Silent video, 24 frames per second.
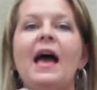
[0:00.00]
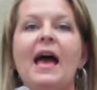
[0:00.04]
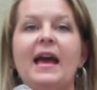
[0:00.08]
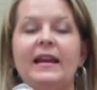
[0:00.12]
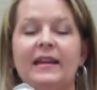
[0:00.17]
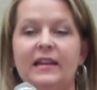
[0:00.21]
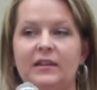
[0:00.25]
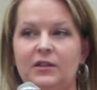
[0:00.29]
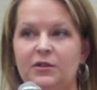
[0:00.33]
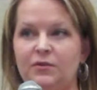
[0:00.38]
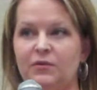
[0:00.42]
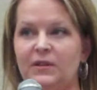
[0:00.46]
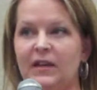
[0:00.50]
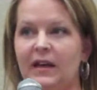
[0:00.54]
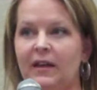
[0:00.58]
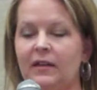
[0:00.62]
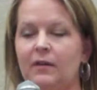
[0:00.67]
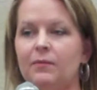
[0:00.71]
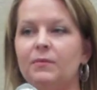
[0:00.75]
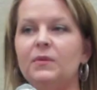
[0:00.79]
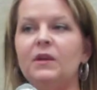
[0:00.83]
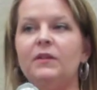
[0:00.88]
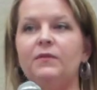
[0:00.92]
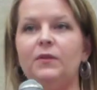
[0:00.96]
And I do
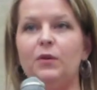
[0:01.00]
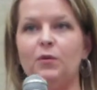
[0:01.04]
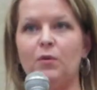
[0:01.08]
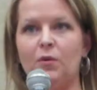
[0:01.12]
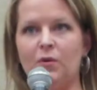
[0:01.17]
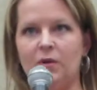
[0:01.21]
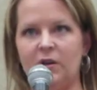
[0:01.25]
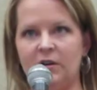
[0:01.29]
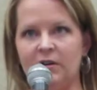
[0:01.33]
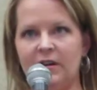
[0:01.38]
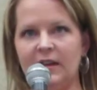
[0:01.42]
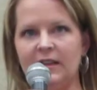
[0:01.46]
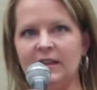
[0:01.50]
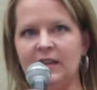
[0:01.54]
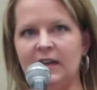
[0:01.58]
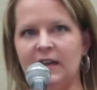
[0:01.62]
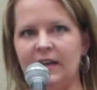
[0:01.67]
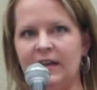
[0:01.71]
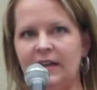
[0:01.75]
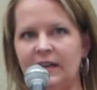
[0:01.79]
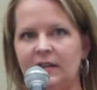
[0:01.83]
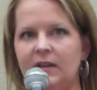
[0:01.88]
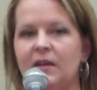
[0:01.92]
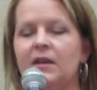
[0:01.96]
tell them, if you order
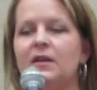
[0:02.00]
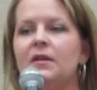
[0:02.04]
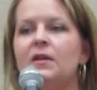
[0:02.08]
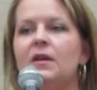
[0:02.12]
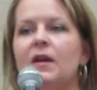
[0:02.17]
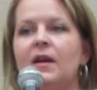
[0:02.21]
online,